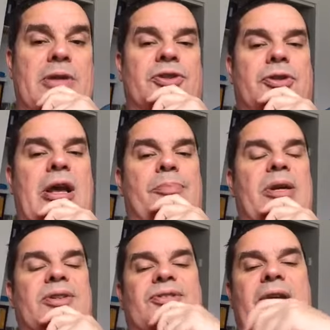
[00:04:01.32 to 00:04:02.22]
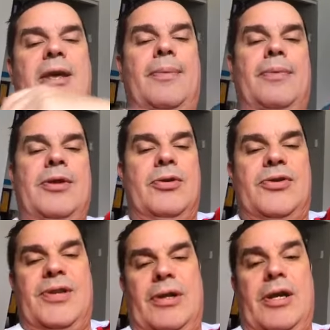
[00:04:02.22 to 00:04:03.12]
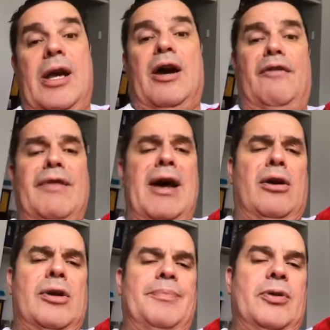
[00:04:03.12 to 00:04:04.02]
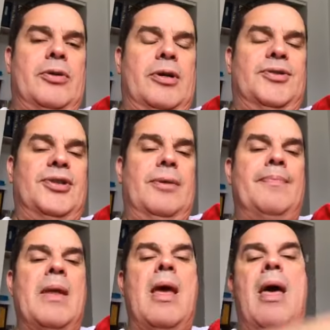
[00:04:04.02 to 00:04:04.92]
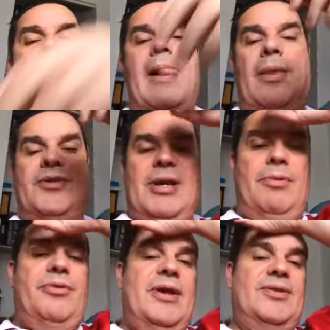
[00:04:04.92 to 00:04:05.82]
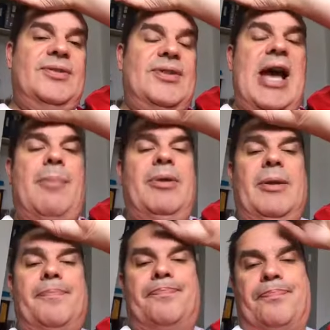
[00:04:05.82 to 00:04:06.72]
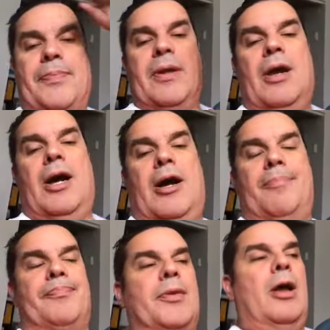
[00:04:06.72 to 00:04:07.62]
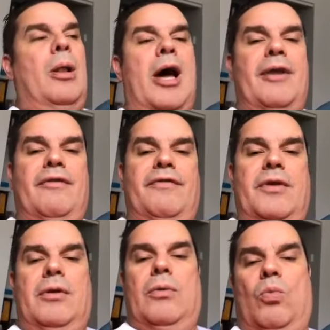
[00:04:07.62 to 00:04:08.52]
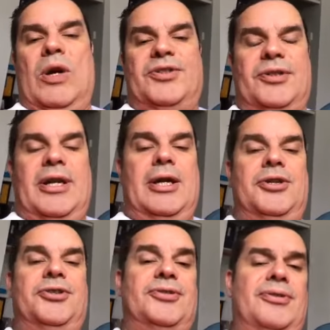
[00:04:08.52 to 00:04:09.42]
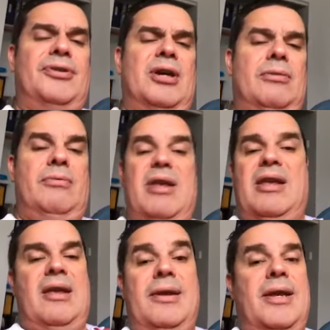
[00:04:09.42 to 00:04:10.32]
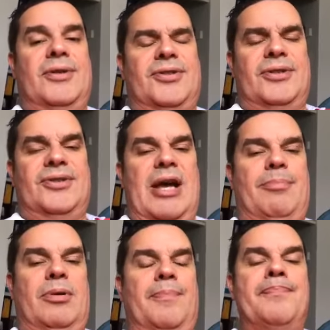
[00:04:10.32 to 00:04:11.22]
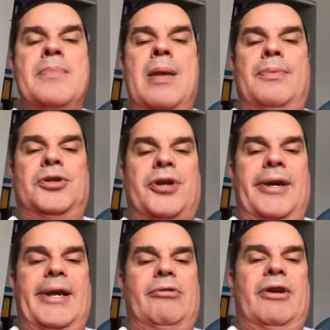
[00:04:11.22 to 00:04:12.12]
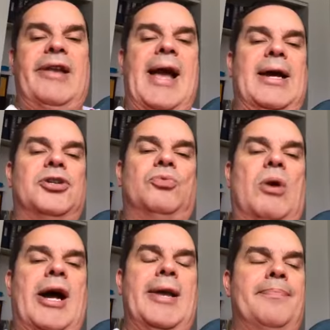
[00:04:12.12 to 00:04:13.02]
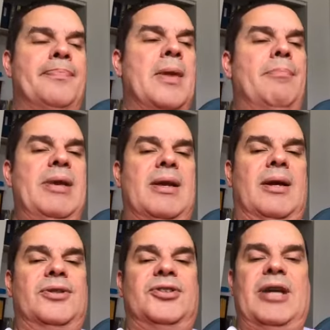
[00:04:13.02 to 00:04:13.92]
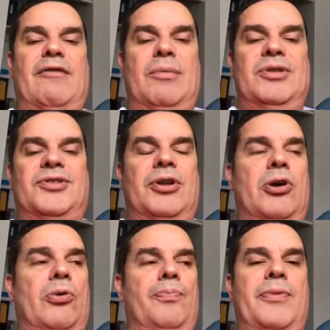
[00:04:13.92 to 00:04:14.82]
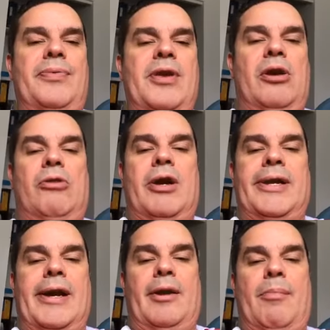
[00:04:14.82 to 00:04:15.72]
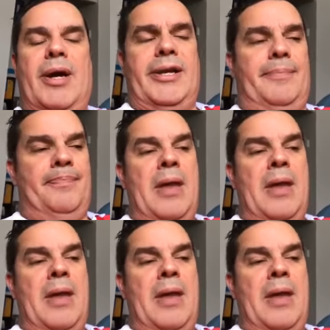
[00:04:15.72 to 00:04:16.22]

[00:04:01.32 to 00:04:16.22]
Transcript: So that brings in the utility of now cryptocurrency. There's a couple things that's happening. Um, a lot of Western countries and throughout India, as an example, they're trying to get rid of cash. Why? Because governments know that they're running out of money.